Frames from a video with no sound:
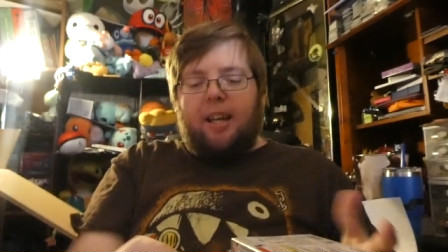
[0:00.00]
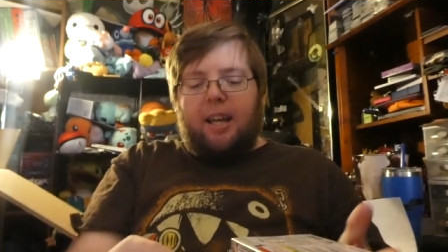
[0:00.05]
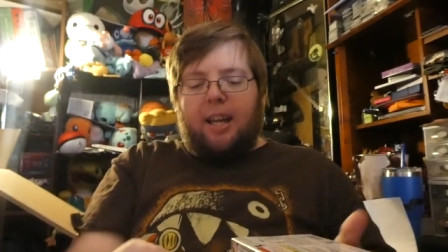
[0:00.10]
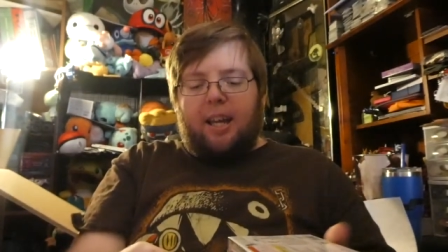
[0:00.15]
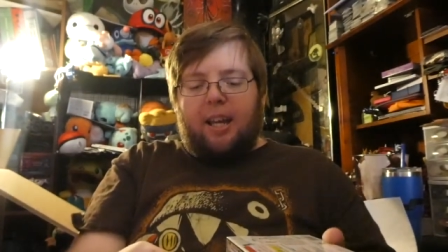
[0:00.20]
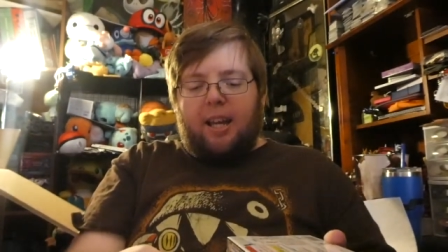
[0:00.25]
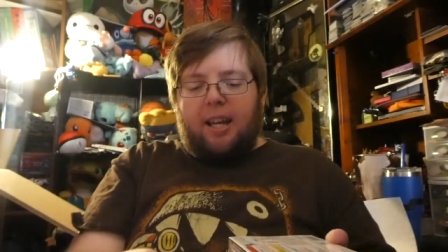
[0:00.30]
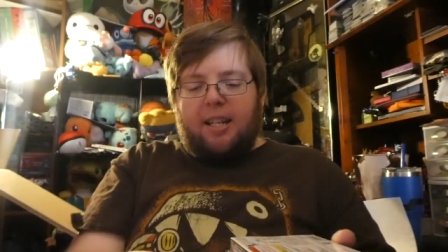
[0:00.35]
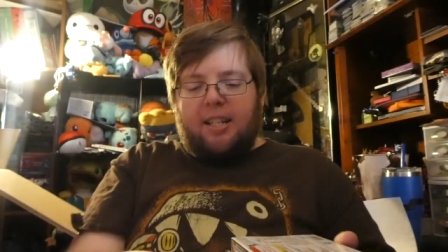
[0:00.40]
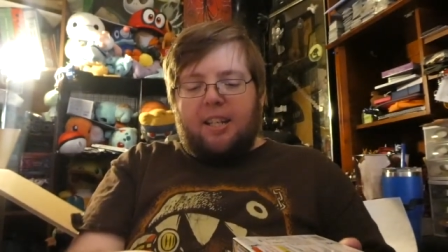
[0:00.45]

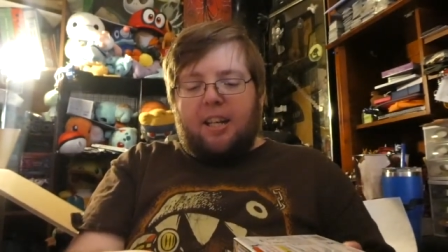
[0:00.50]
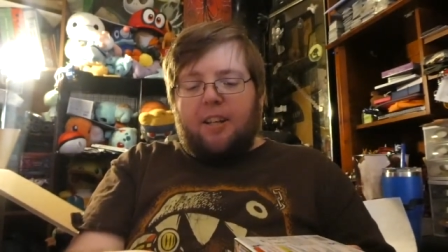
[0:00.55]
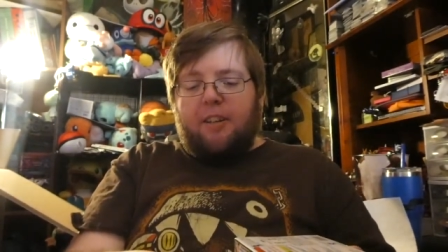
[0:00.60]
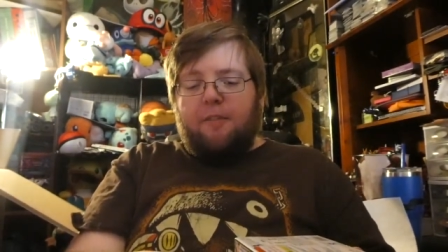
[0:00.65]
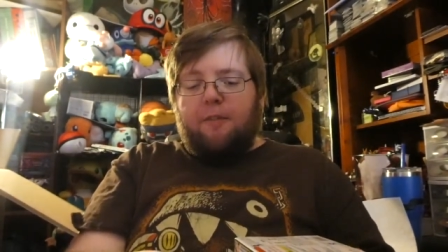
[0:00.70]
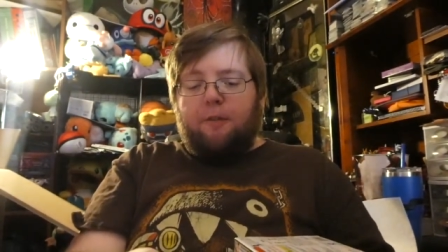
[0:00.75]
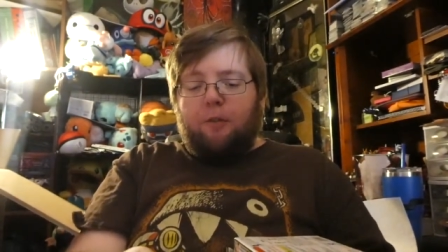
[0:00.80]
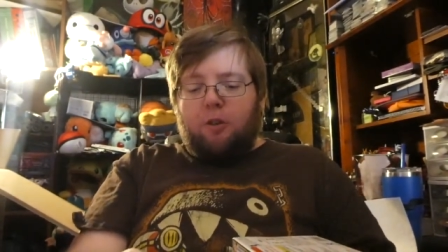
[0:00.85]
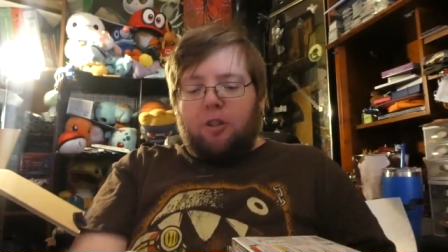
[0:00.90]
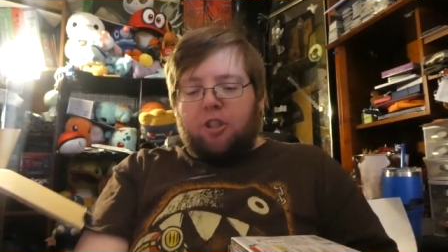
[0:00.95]
and
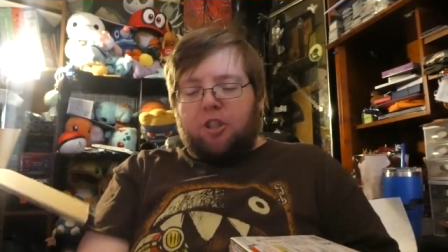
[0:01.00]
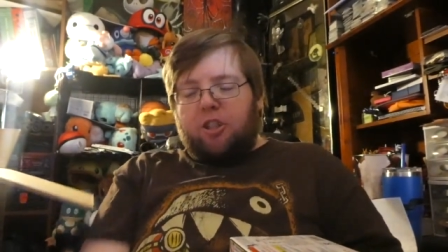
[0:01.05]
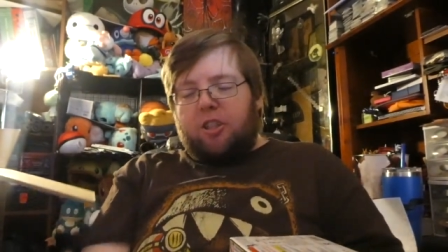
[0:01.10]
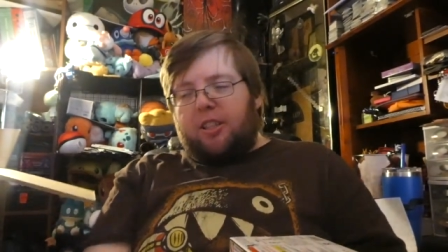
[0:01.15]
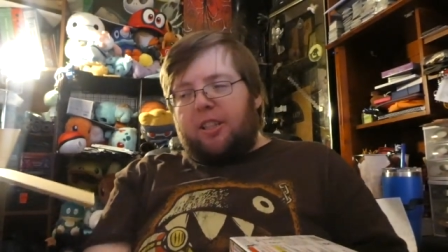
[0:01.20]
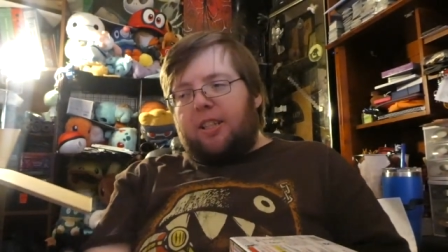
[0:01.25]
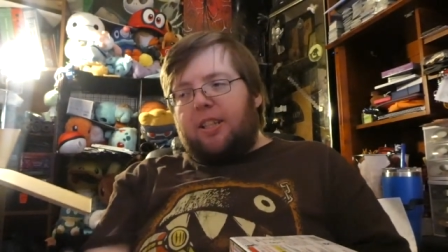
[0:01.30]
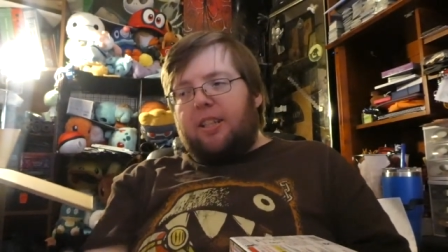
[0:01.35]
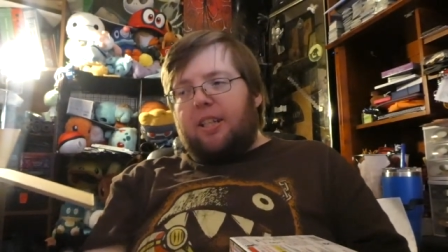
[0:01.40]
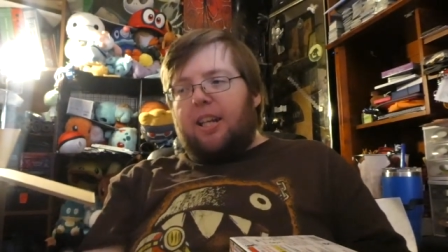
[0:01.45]

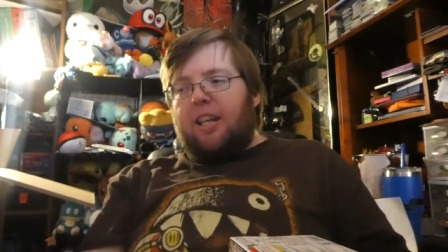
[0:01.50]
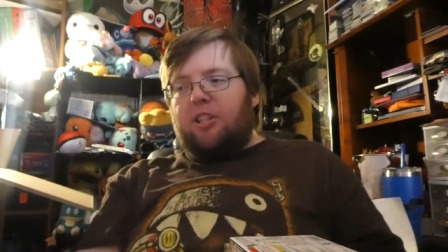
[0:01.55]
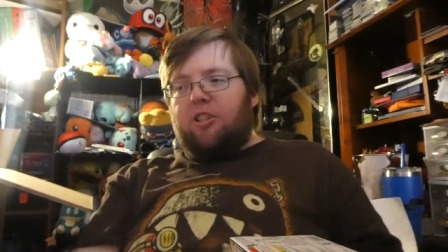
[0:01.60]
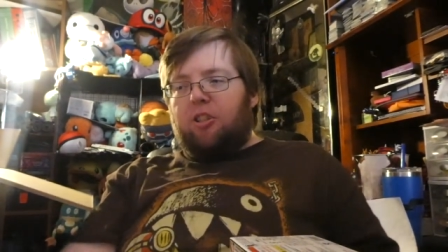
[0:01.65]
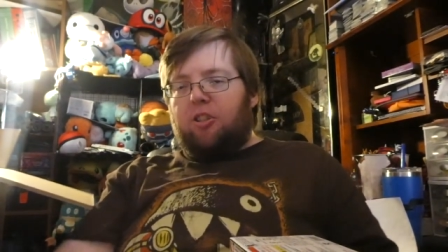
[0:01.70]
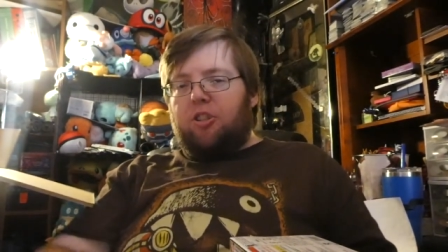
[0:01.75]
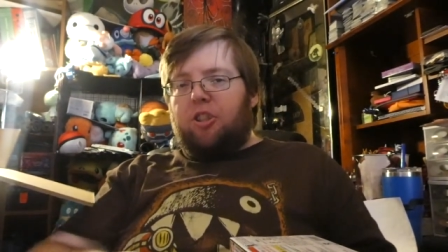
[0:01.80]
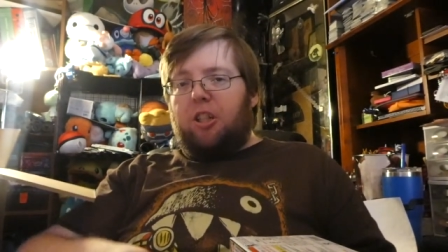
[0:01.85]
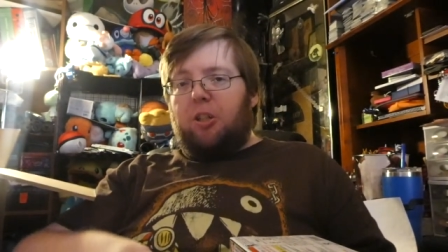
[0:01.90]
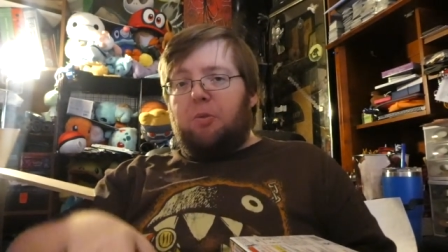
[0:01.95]
unfortunately H
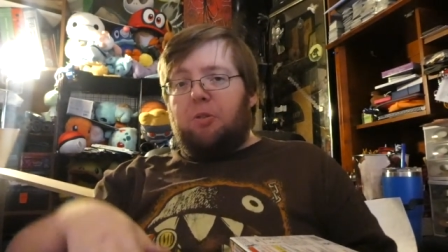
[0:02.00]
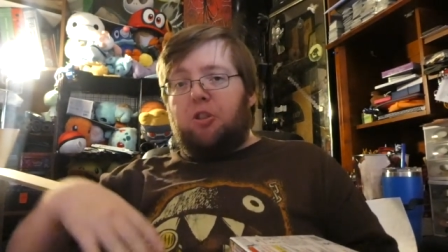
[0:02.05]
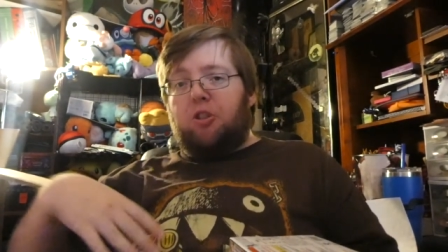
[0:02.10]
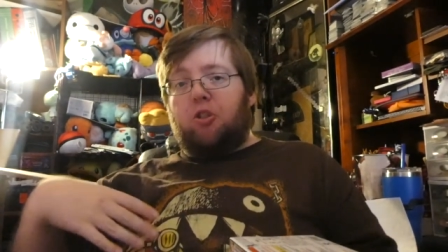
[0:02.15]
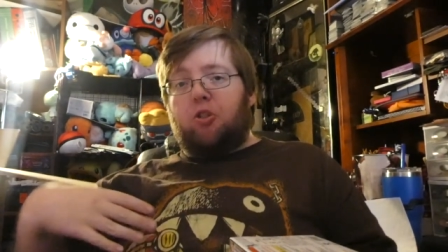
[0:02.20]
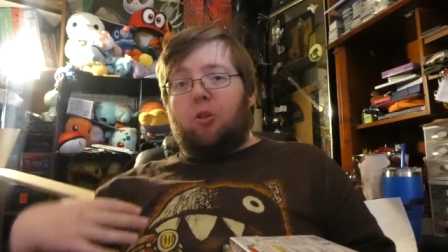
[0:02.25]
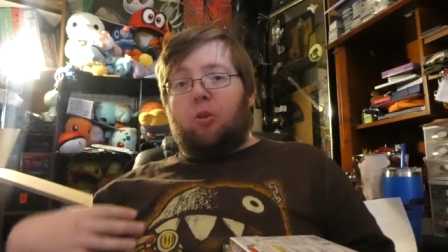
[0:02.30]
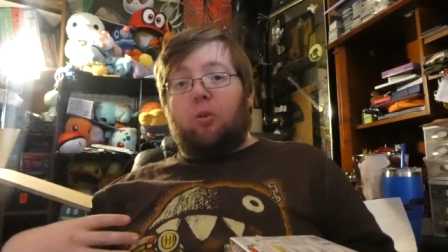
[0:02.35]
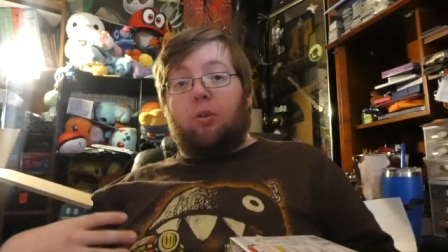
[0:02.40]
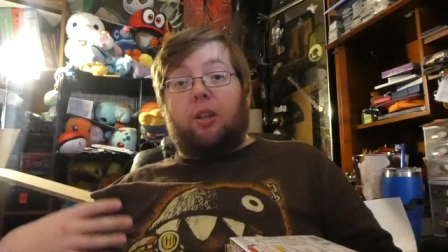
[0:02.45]
L J was
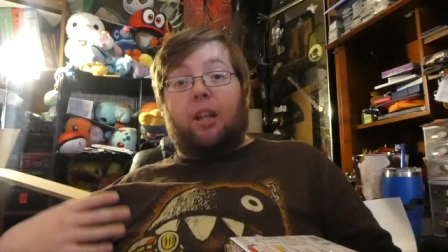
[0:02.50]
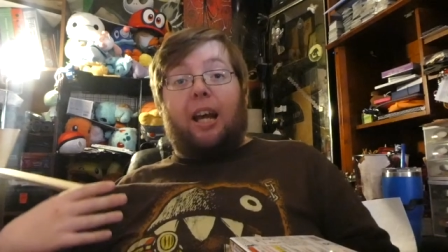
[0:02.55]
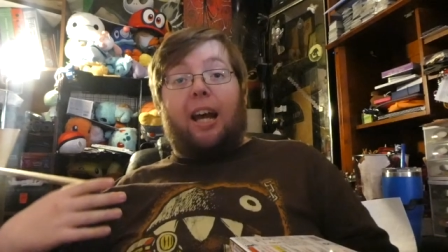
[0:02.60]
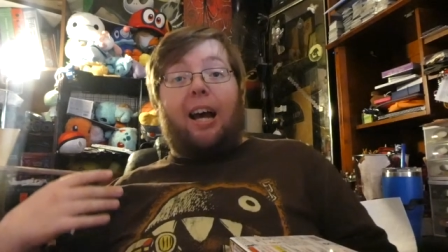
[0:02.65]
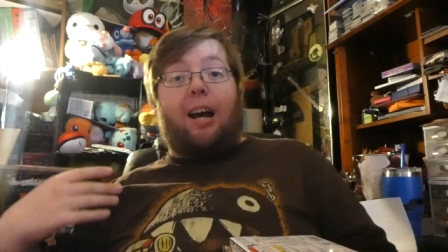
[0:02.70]
sold